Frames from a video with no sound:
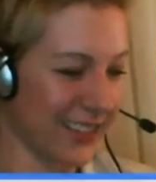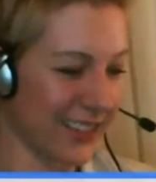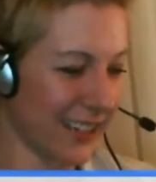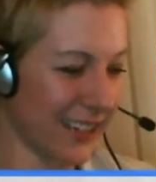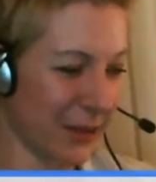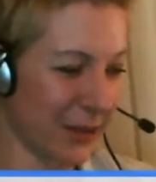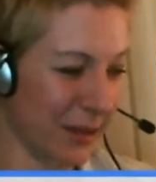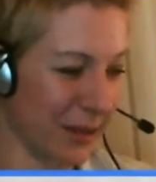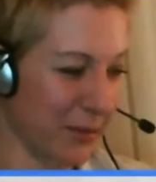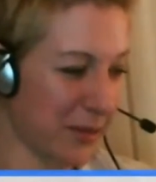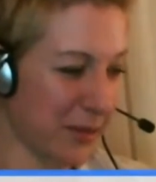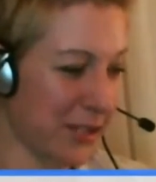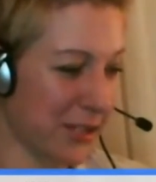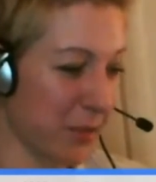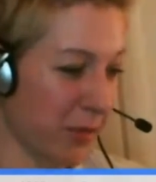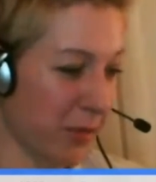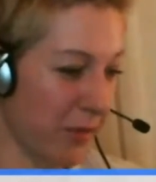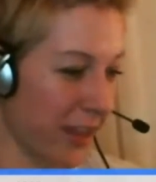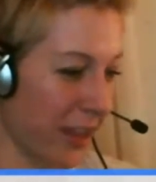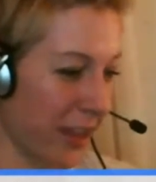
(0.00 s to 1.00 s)
Anyway, we'll
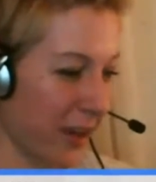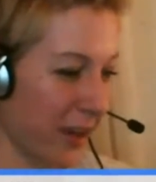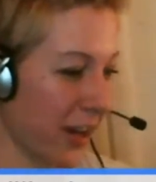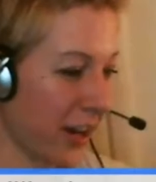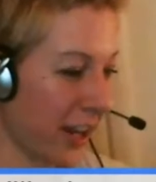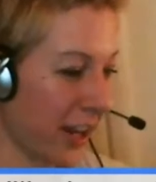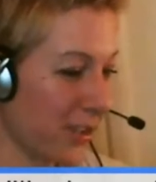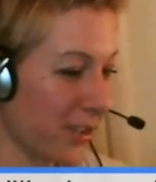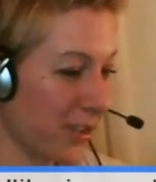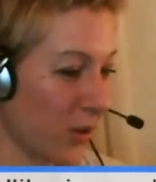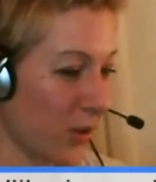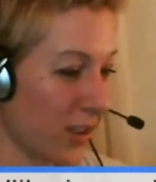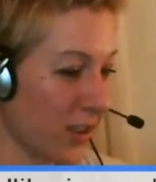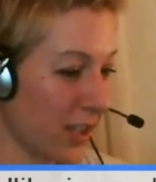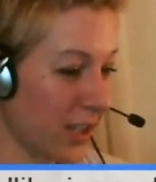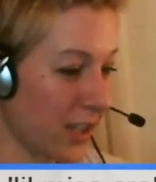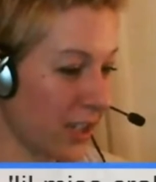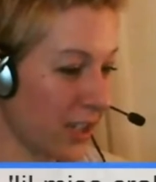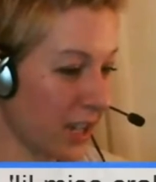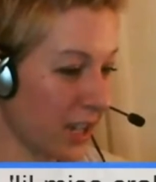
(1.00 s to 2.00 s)
skip over that. Okay, so
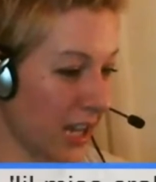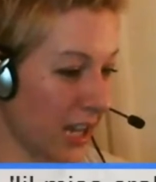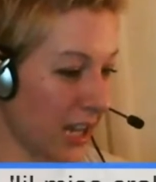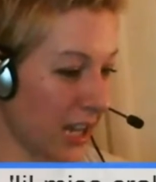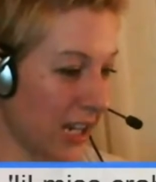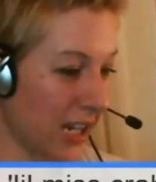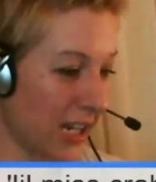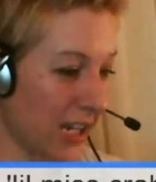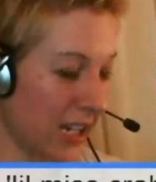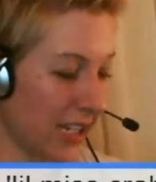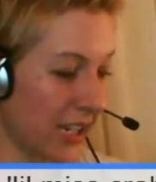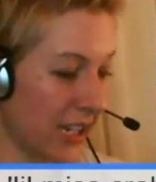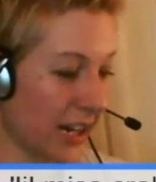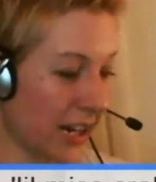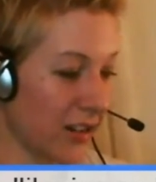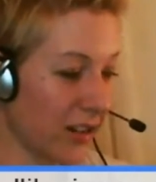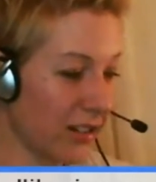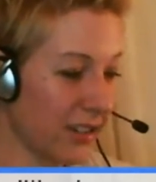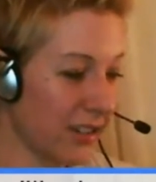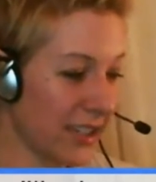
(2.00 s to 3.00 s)
then
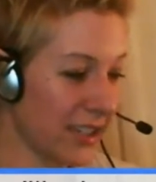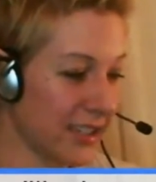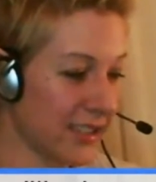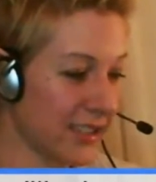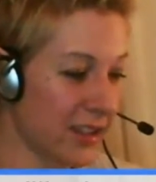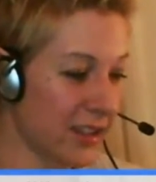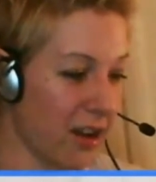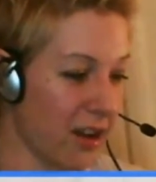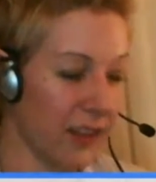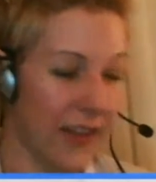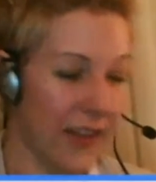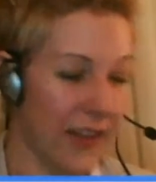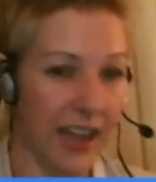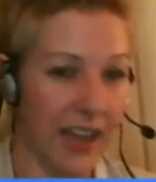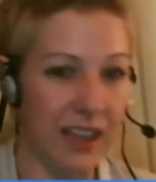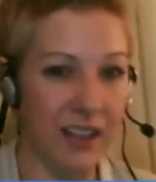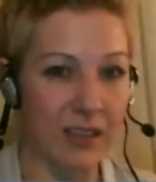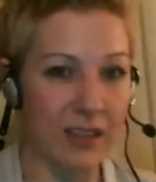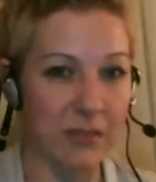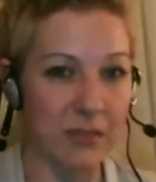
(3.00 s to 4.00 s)
Carol gets all
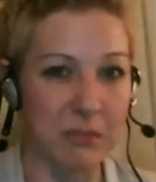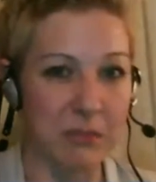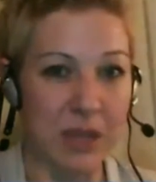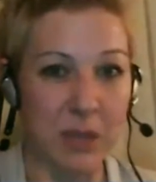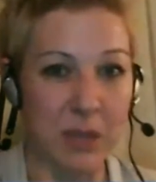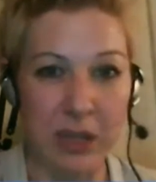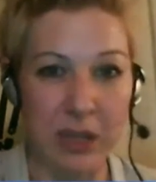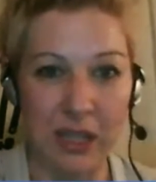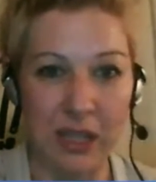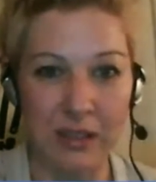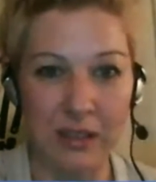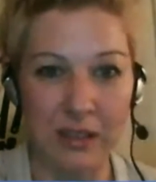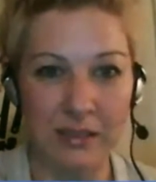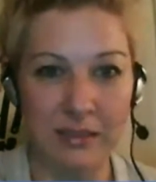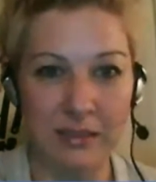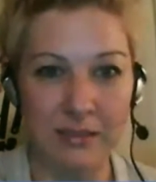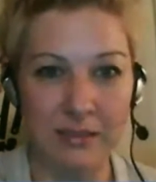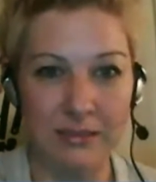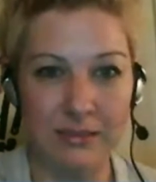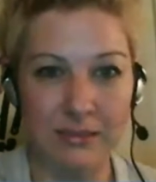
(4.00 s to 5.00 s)
like meepy
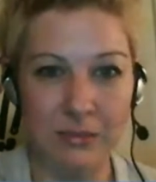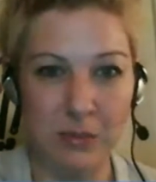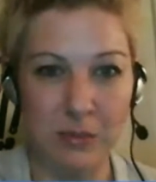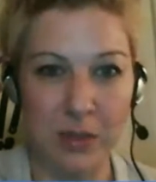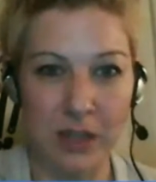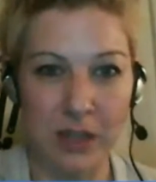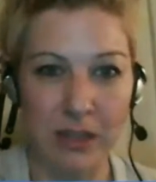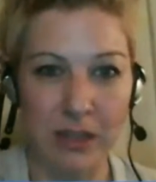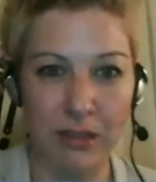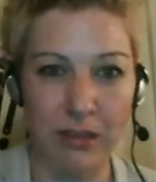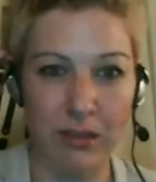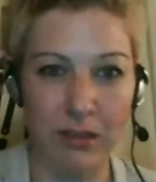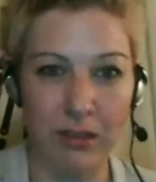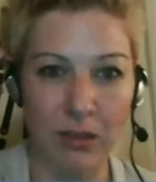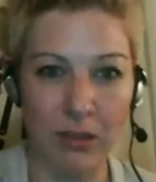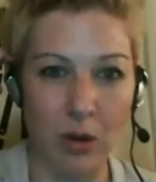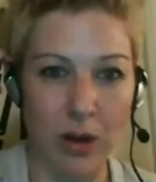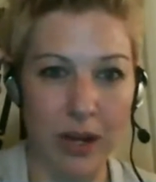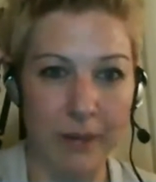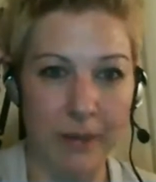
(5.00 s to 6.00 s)
with
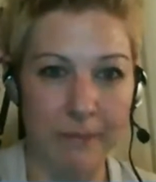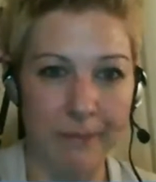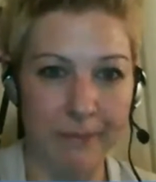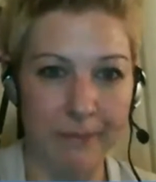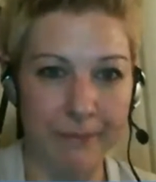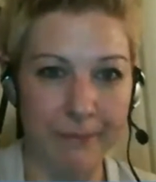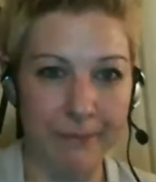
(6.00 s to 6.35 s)
Lori.